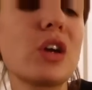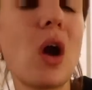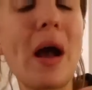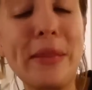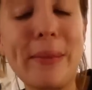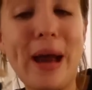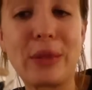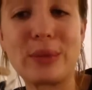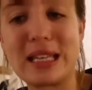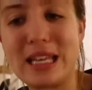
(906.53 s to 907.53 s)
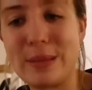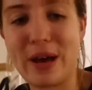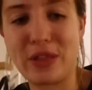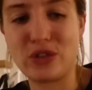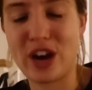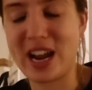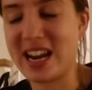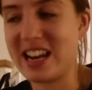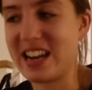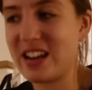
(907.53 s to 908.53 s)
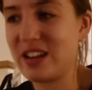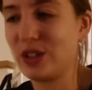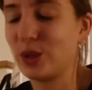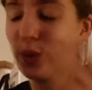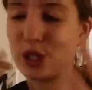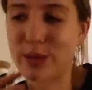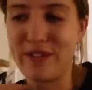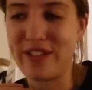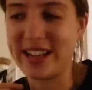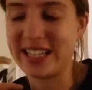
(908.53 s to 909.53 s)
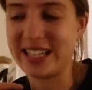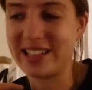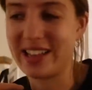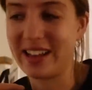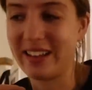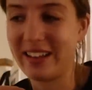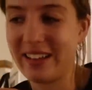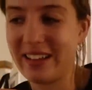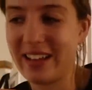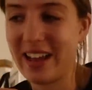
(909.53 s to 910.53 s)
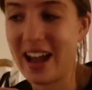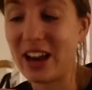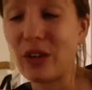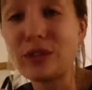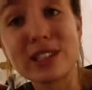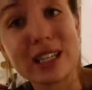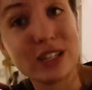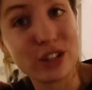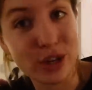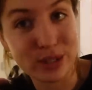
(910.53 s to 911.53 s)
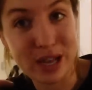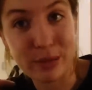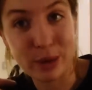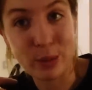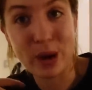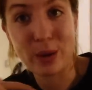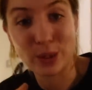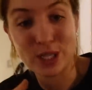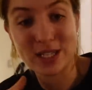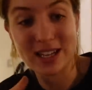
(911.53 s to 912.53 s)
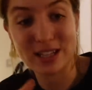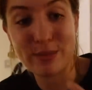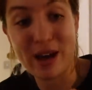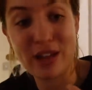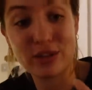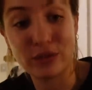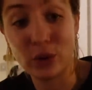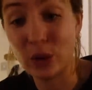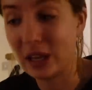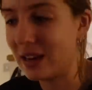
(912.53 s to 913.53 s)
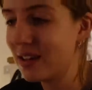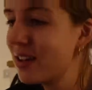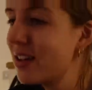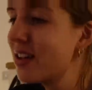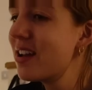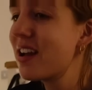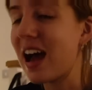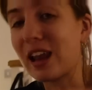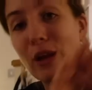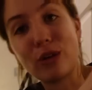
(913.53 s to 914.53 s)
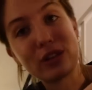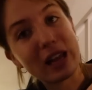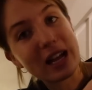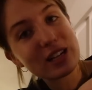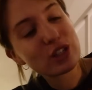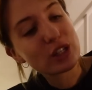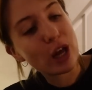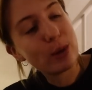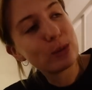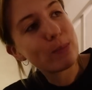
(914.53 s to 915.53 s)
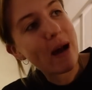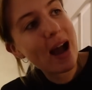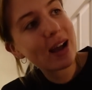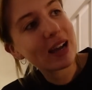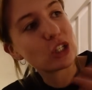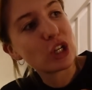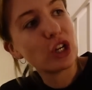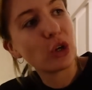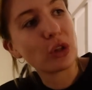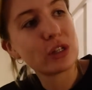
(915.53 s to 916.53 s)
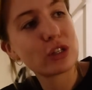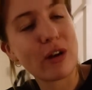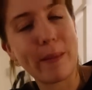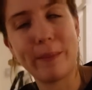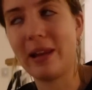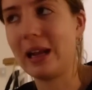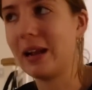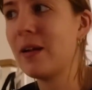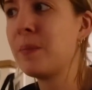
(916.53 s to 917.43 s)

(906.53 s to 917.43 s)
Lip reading: Got out of the bath, was letting the bath drain, just washing my face at the sink. And obviously he chose that moment when I wasn't sat in the bath to fall in along the like sloped back. I just heard all this scrambling